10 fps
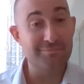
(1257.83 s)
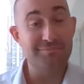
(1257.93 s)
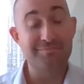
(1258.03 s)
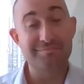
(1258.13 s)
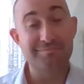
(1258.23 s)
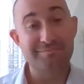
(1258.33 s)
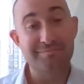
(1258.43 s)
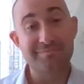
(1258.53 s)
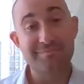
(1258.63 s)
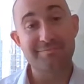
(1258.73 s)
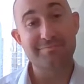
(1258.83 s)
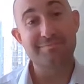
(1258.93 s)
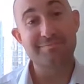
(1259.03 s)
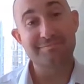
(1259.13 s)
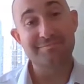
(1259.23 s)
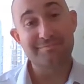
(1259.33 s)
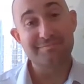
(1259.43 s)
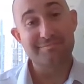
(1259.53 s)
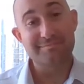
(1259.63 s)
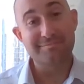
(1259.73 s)

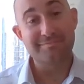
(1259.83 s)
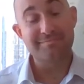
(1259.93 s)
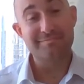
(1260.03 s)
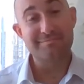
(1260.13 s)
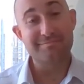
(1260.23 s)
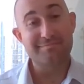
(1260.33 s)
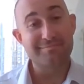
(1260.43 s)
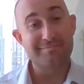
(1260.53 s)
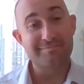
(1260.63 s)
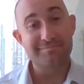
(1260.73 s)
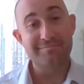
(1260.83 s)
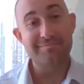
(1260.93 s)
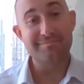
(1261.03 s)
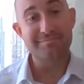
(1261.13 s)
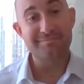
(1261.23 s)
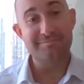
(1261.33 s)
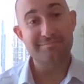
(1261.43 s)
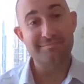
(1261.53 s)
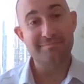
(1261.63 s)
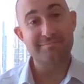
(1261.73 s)

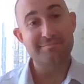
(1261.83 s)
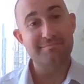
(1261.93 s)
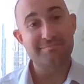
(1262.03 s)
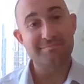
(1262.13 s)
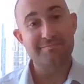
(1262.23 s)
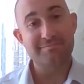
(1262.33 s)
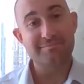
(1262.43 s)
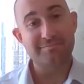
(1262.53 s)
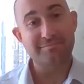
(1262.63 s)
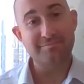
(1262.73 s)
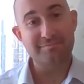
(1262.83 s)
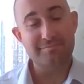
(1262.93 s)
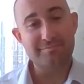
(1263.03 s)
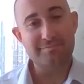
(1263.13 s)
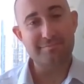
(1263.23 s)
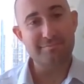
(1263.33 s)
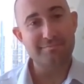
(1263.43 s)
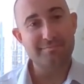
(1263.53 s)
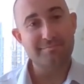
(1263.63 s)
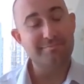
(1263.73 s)

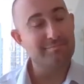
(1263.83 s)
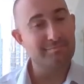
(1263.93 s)
No words are spoken by the person on screen.